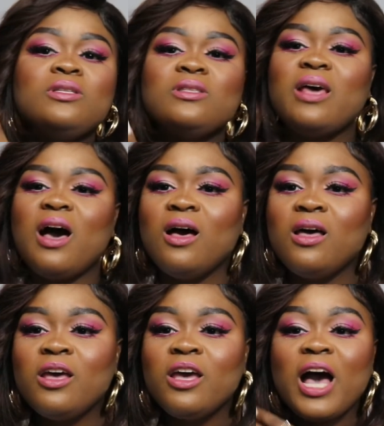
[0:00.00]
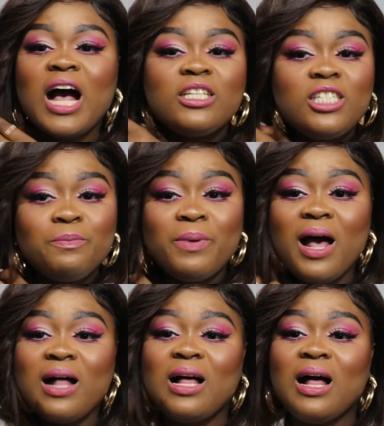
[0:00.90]
There are cheaper
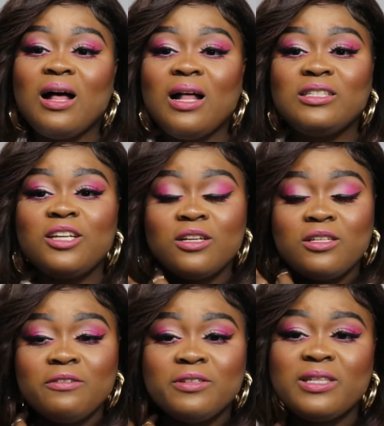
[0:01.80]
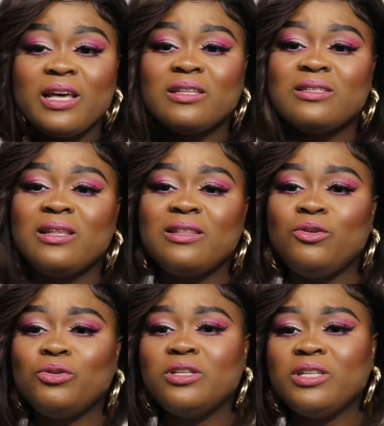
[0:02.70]
alternatives. There's
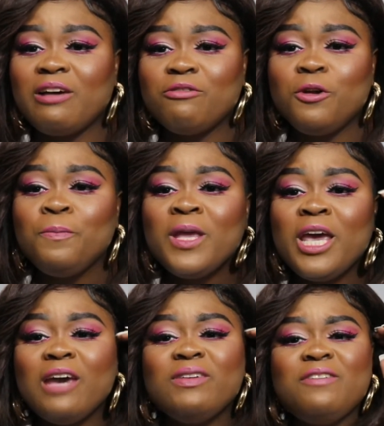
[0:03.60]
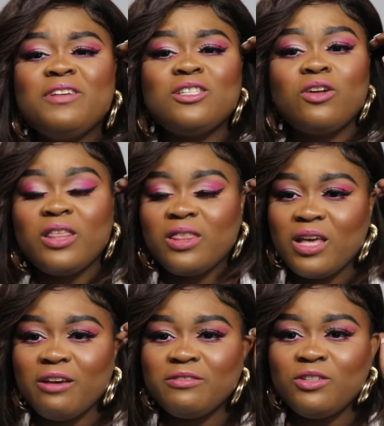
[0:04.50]
your discovery. Even if it's not
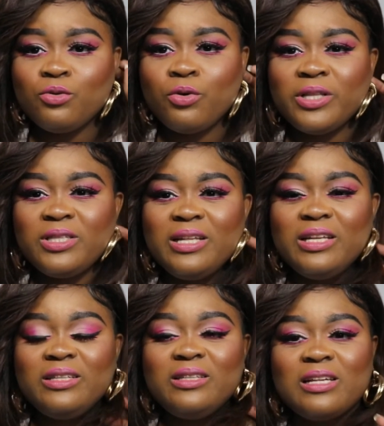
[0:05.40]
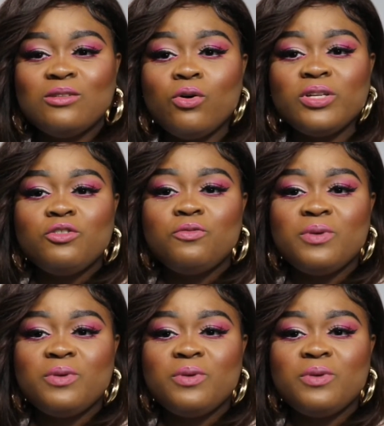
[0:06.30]
theft, you know, it doesn't always have to be